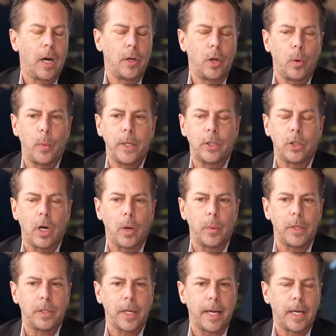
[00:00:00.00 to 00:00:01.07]
We saw
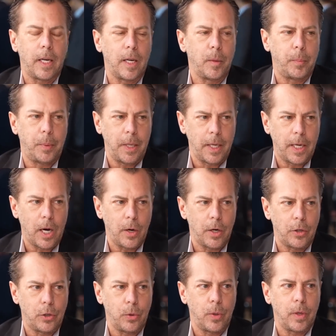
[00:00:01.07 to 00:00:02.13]
recycling peak
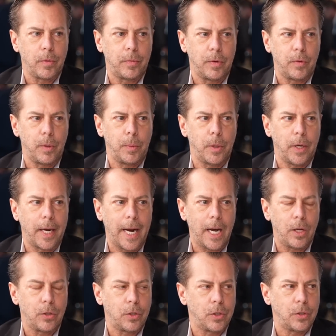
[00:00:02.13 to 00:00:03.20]
out at 250 million
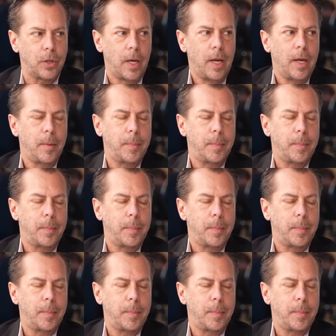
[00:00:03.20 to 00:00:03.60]
ounces